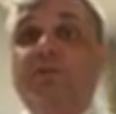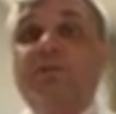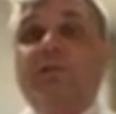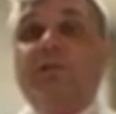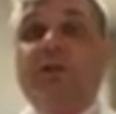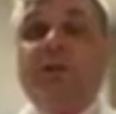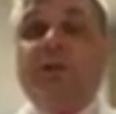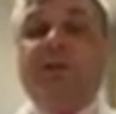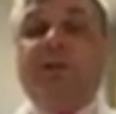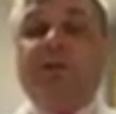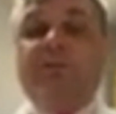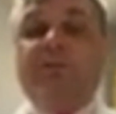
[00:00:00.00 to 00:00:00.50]

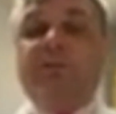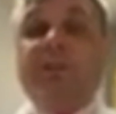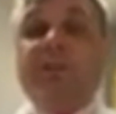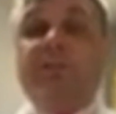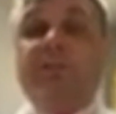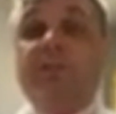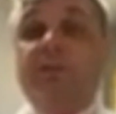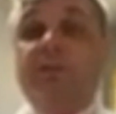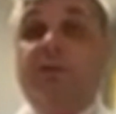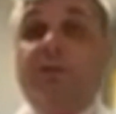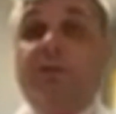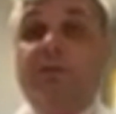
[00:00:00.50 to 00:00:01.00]
what I
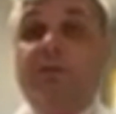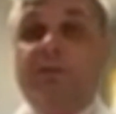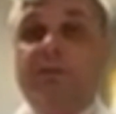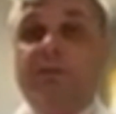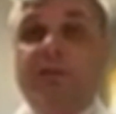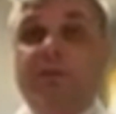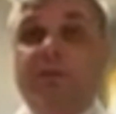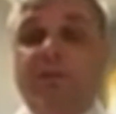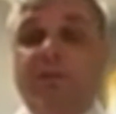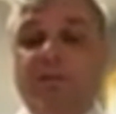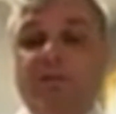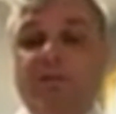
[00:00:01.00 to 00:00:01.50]
addressed in
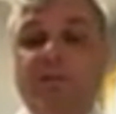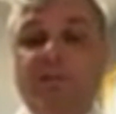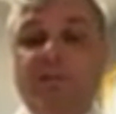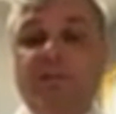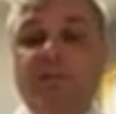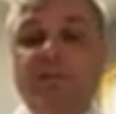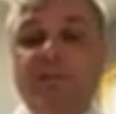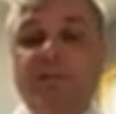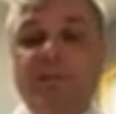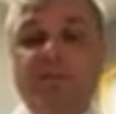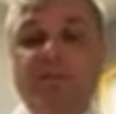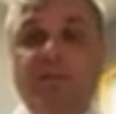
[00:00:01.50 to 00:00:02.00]
several other
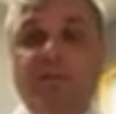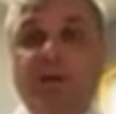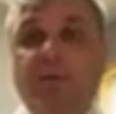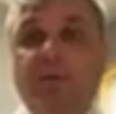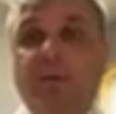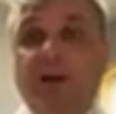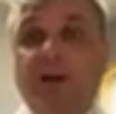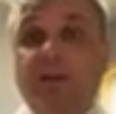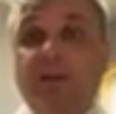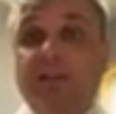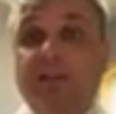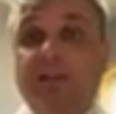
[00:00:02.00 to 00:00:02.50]
videos is
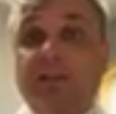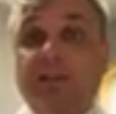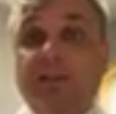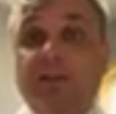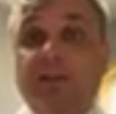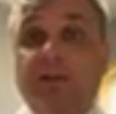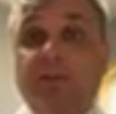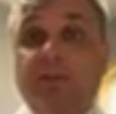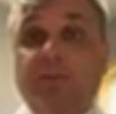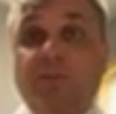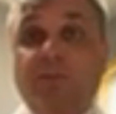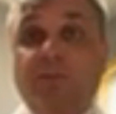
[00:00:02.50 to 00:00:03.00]
metabolic
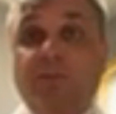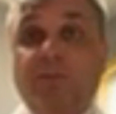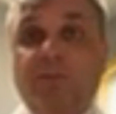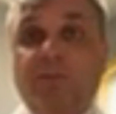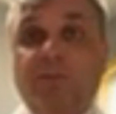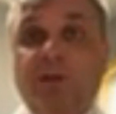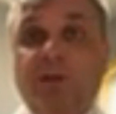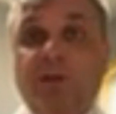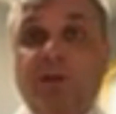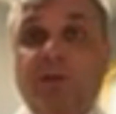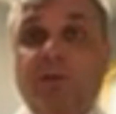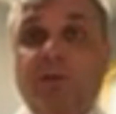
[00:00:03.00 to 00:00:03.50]
syndrome.
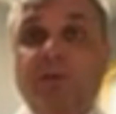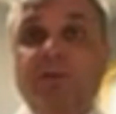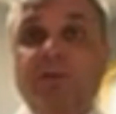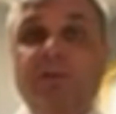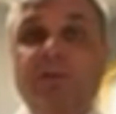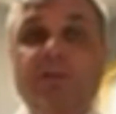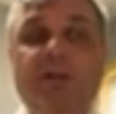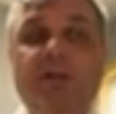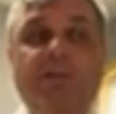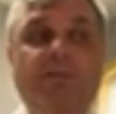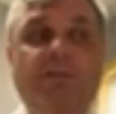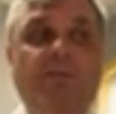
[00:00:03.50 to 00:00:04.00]
You know, there's
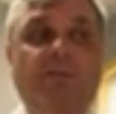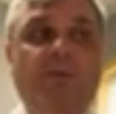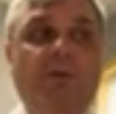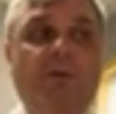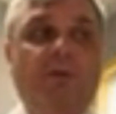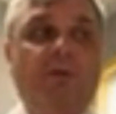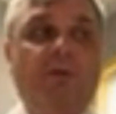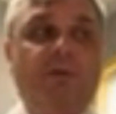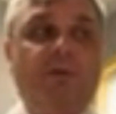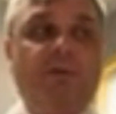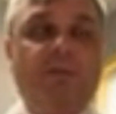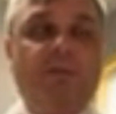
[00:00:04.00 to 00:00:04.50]
nothing
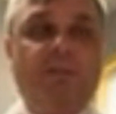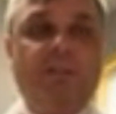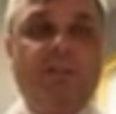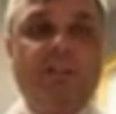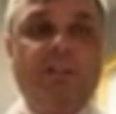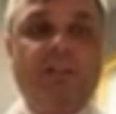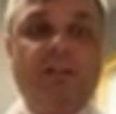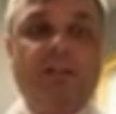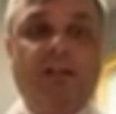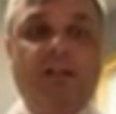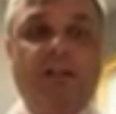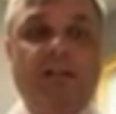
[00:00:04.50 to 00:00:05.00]
wrong with doing these
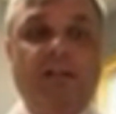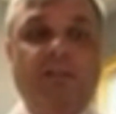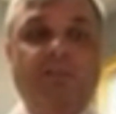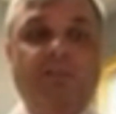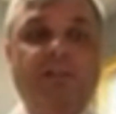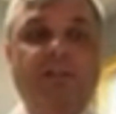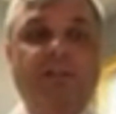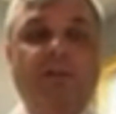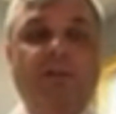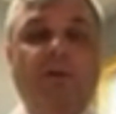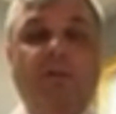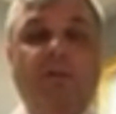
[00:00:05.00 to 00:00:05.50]
shots,
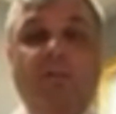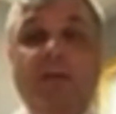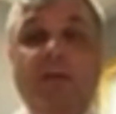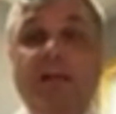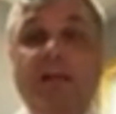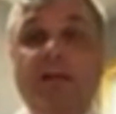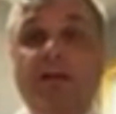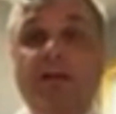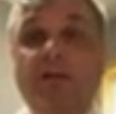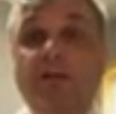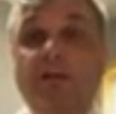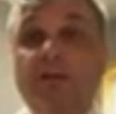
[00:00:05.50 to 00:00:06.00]
but don't
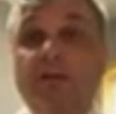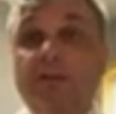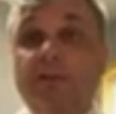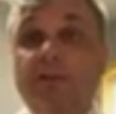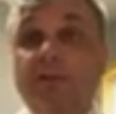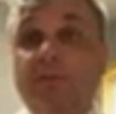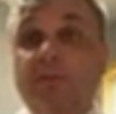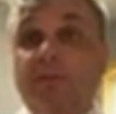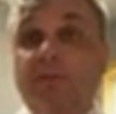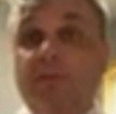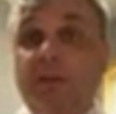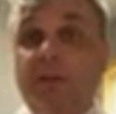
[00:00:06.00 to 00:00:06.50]
make it a
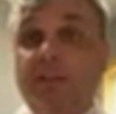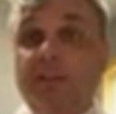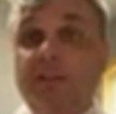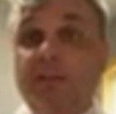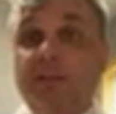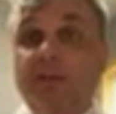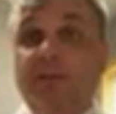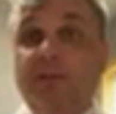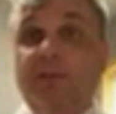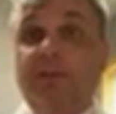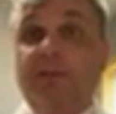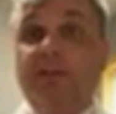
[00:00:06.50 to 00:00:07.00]
long-term fix.
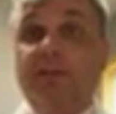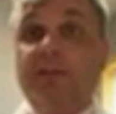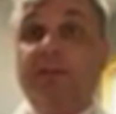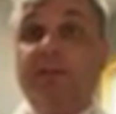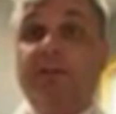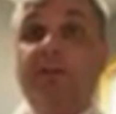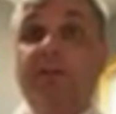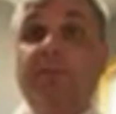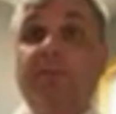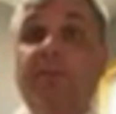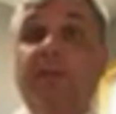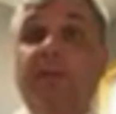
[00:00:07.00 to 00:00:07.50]
If it's
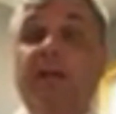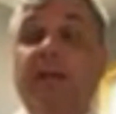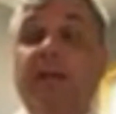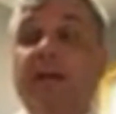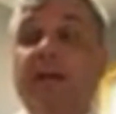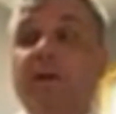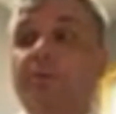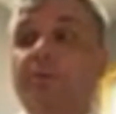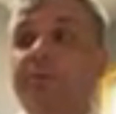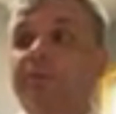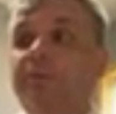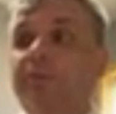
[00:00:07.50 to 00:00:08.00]
something that
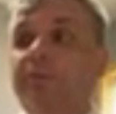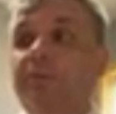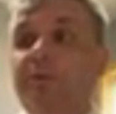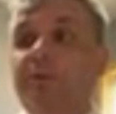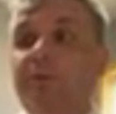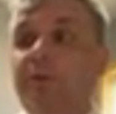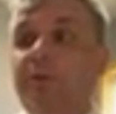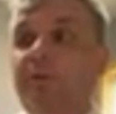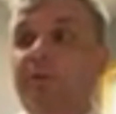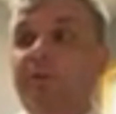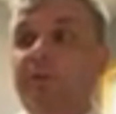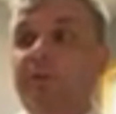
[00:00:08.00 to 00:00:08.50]
helps you
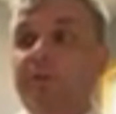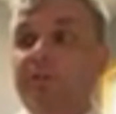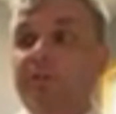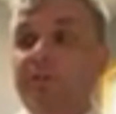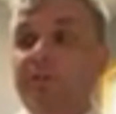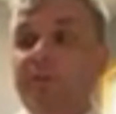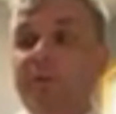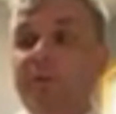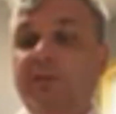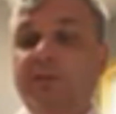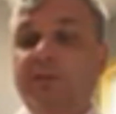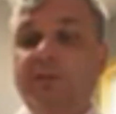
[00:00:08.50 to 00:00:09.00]
within a first
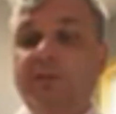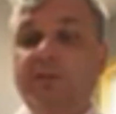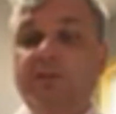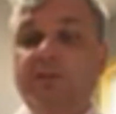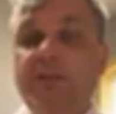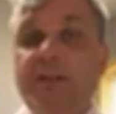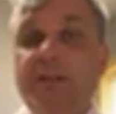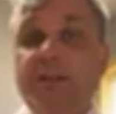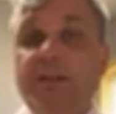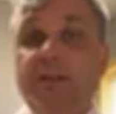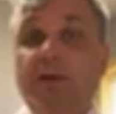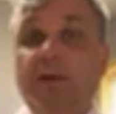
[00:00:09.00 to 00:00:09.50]
month or two to
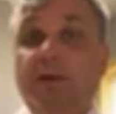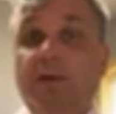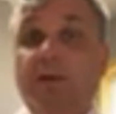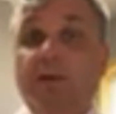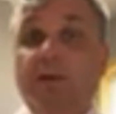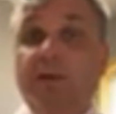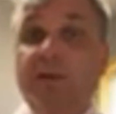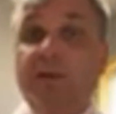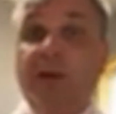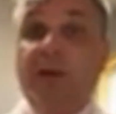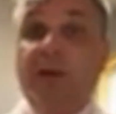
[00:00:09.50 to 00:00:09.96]
get off